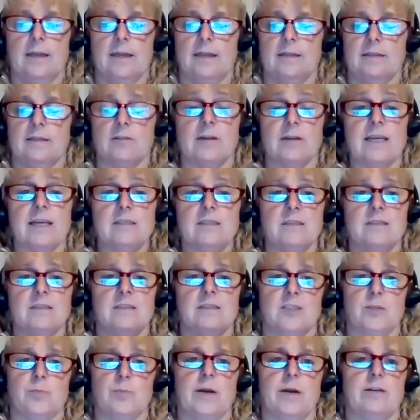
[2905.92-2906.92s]
Their license
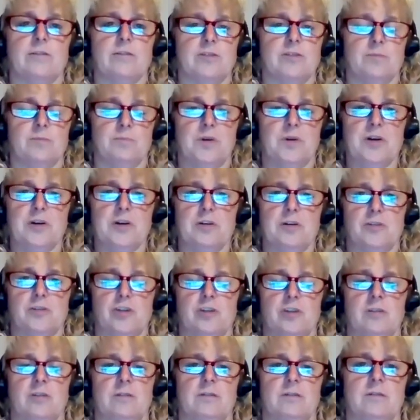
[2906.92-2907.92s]
expires in
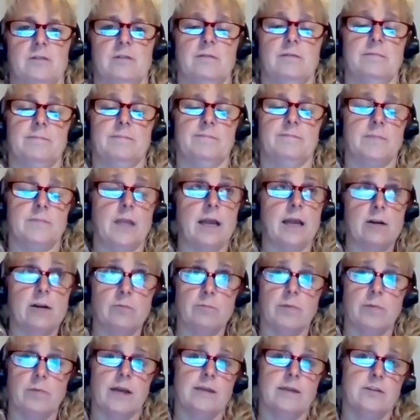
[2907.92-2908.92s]
March. I
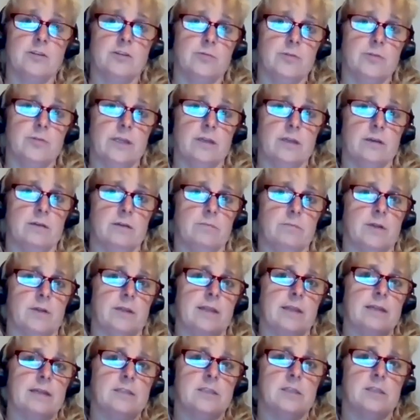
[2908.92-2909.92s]
don't mind doing it,
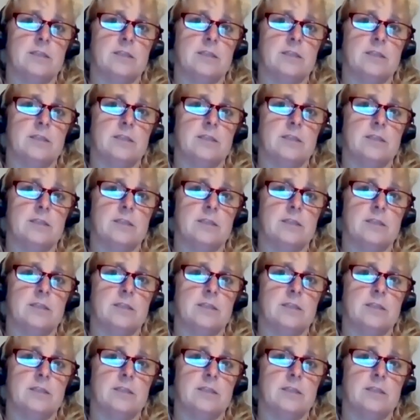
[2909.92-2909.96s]
but